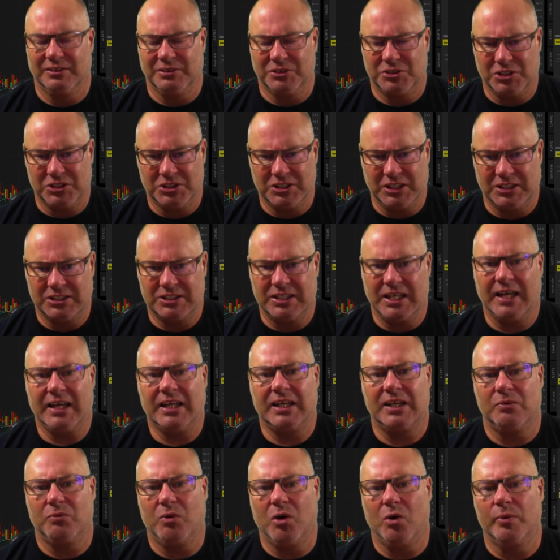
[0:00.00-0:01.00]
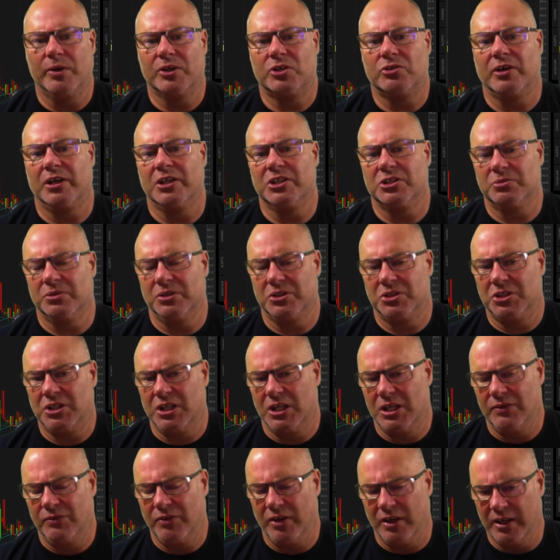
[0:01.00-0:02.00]
just exactly what we're trying to
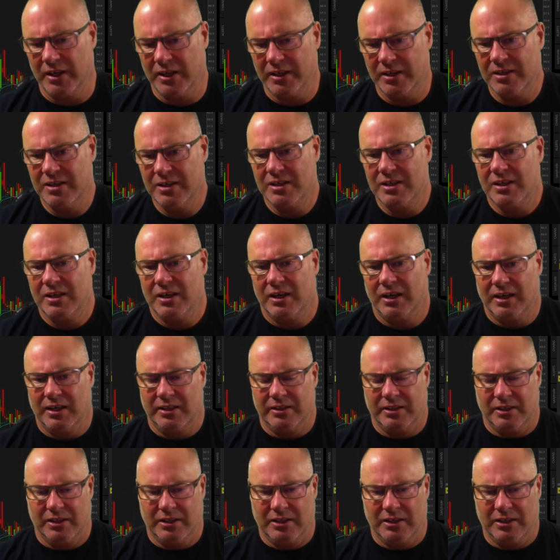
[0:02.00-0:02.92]
achieve here, and the